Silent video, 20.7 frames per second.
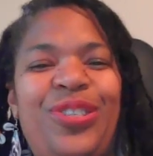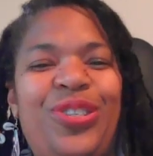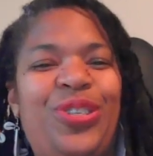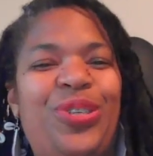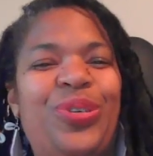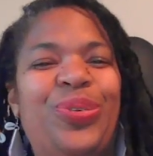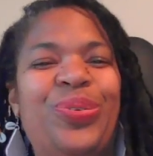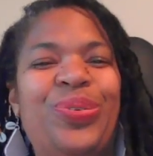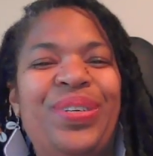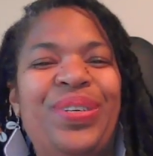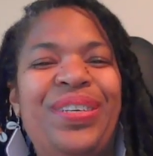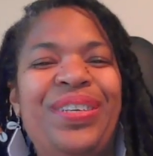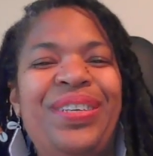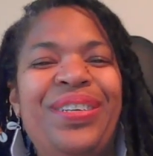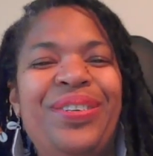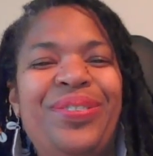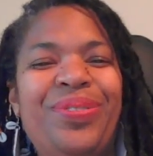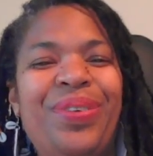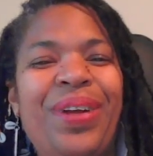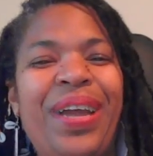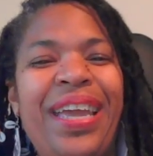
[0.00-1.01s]
to?
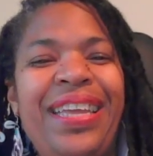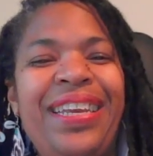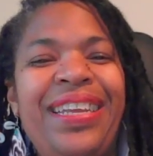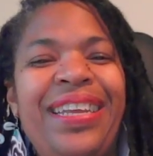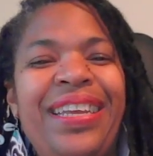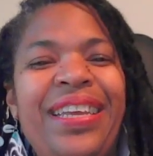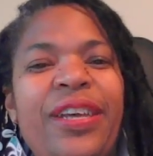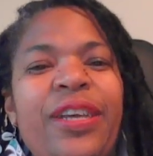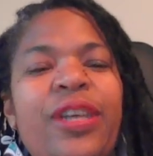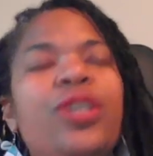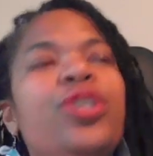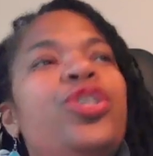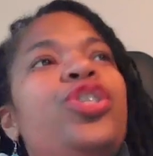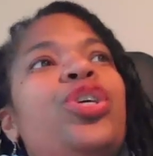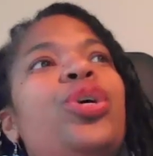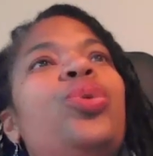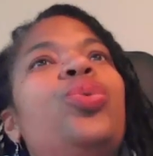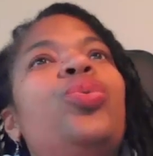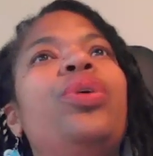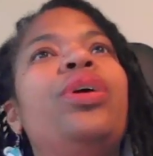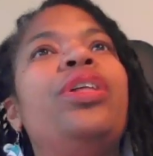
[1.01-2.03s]
Right?
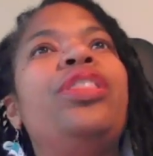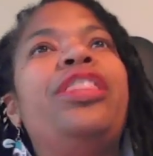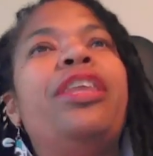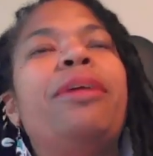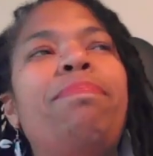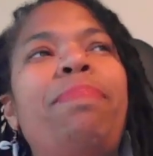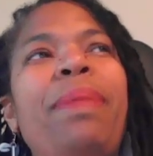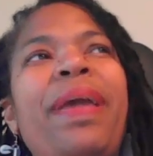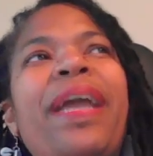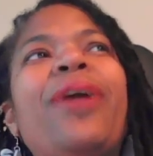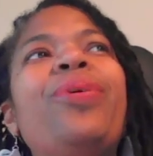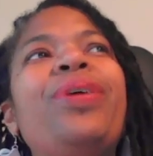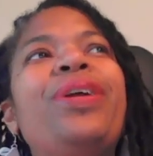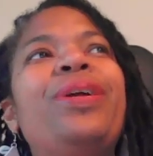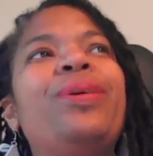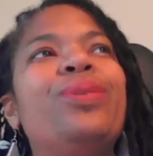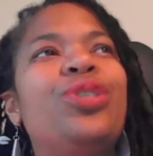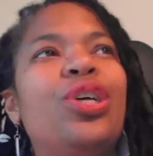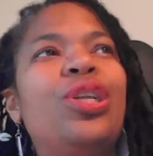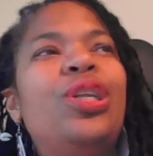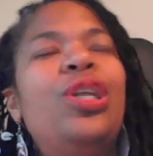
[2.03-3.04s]
So the
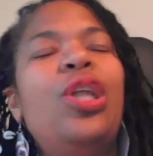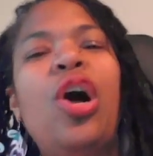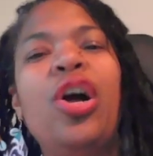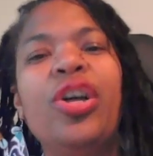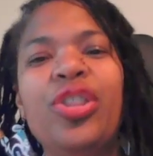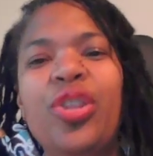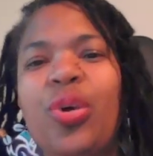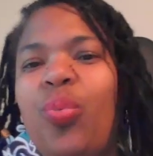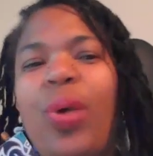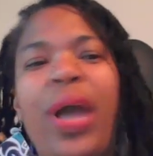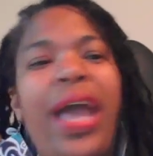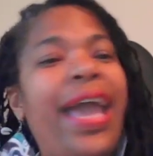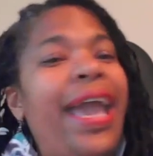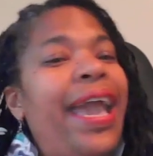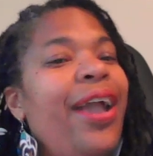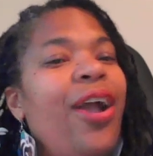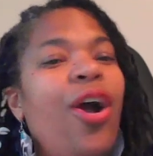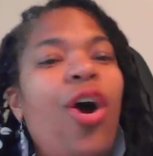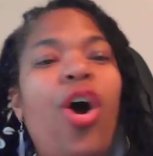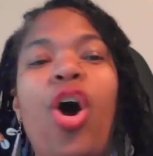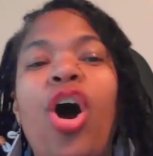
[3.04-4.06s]
barriers along the
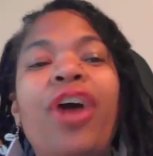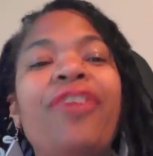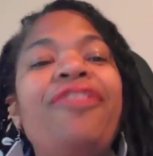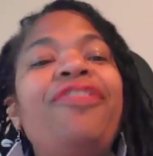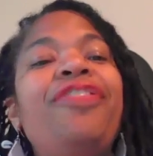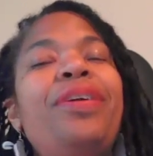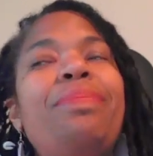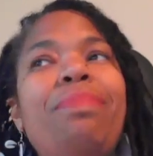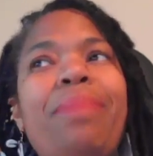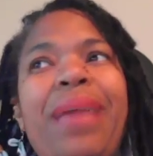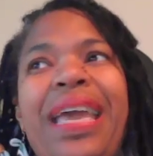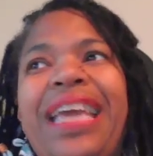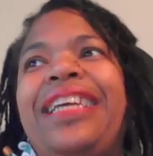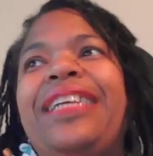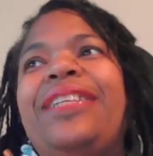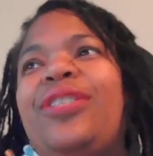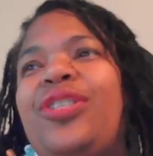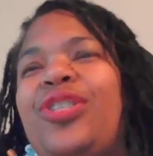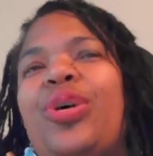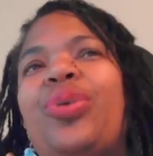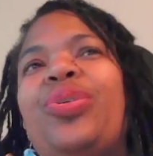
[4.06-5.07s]
way often make
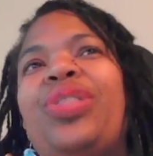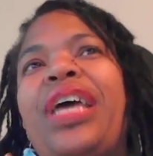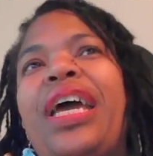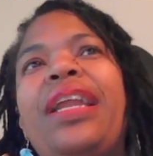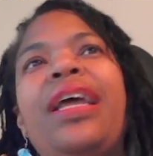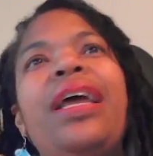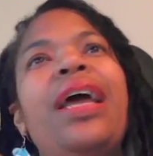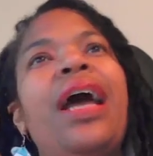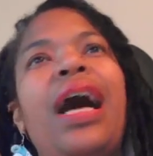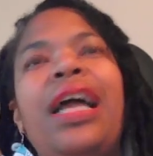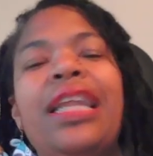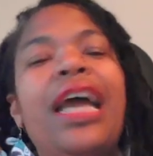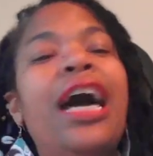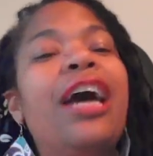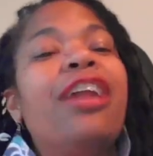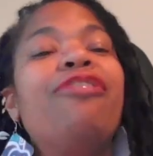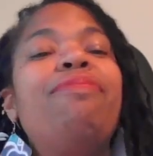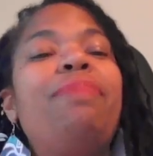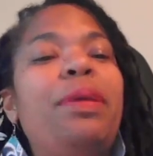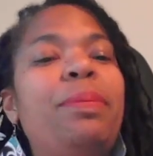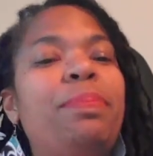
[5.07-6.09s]
it so that a lot
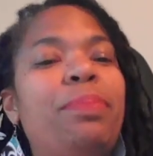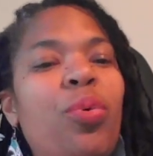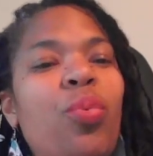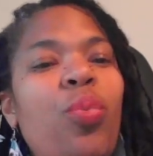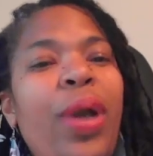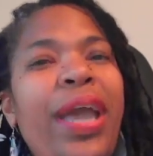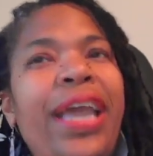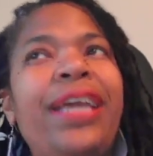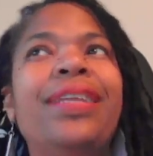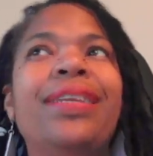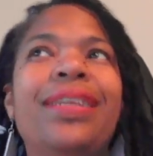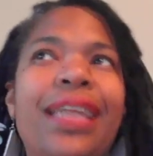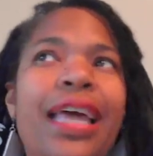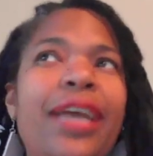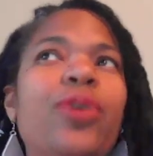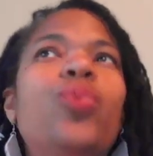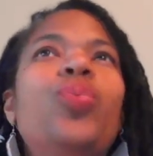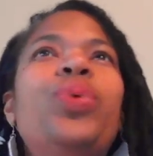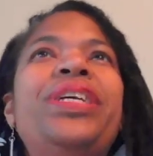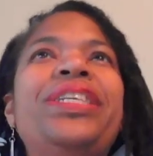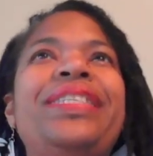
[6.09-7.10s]
of people wait, like
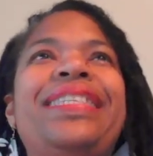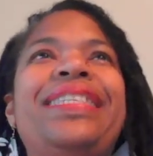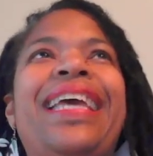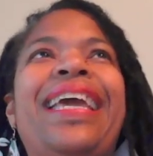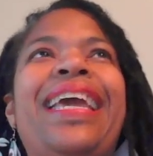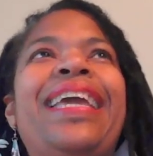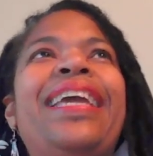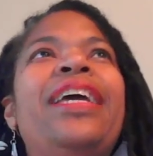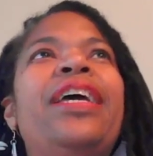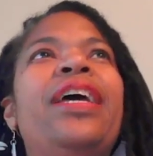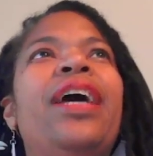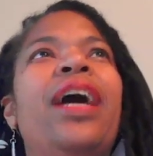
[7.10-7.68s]
we say,